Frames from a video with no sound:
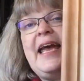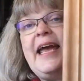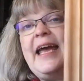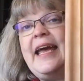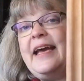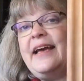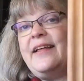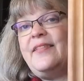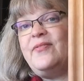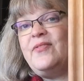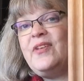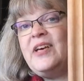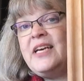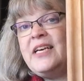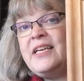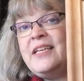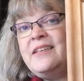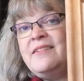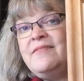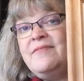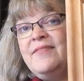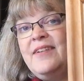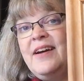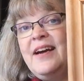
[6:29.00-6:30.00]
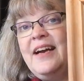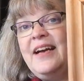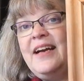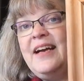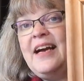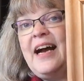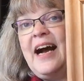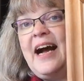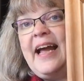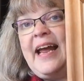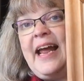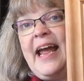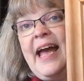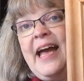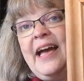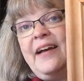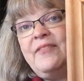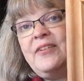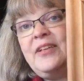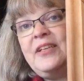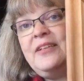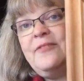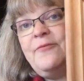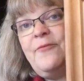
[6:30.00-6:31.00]
And then I
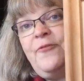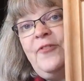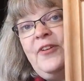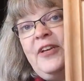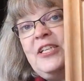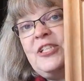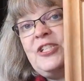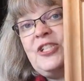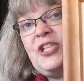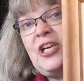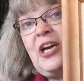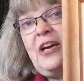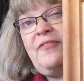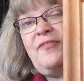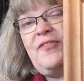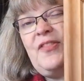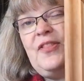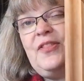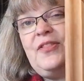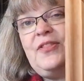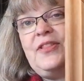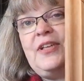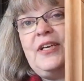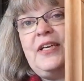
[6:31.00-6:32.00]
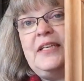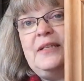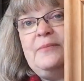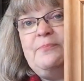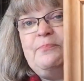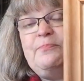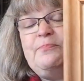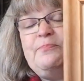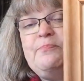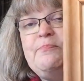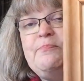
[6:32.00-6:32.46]
haven't finished off the